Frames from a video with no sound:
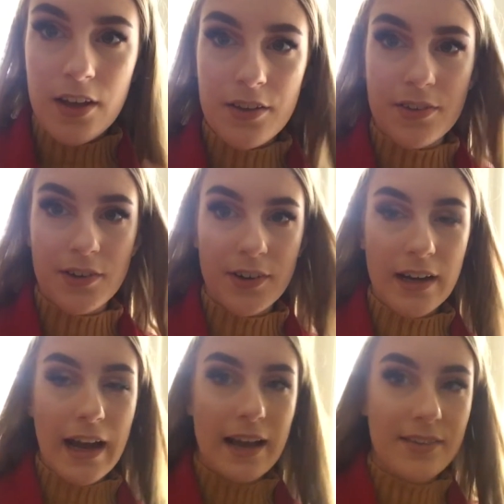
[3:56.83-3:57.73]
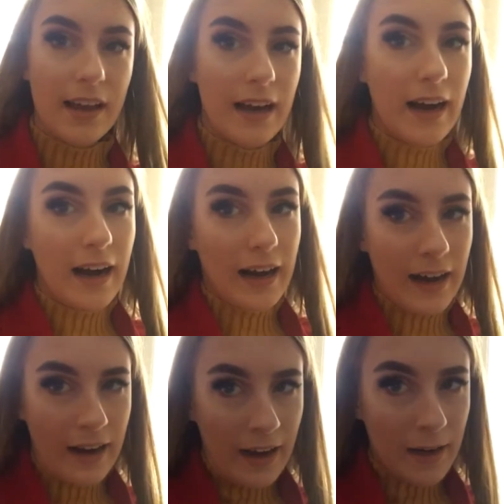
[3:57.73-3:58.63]
So guys,
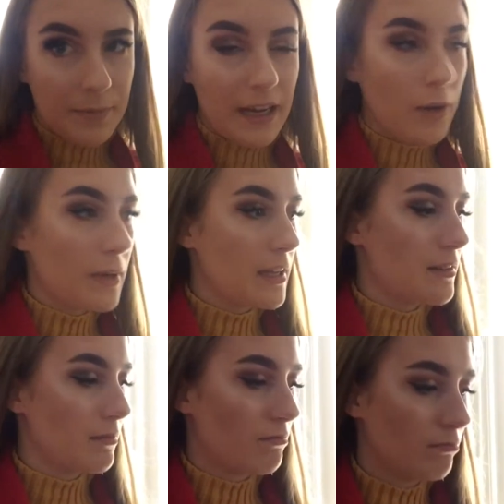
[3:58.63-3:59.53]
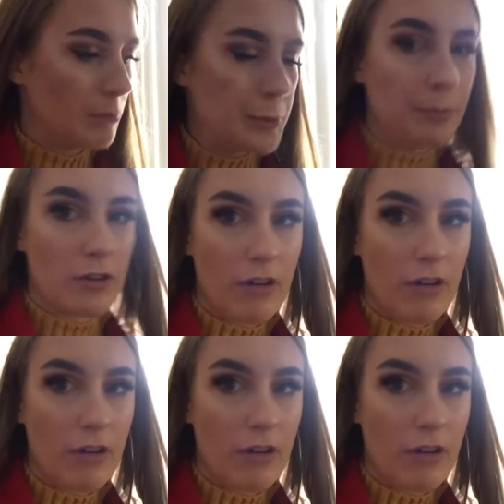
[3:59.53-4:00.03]
I am now in my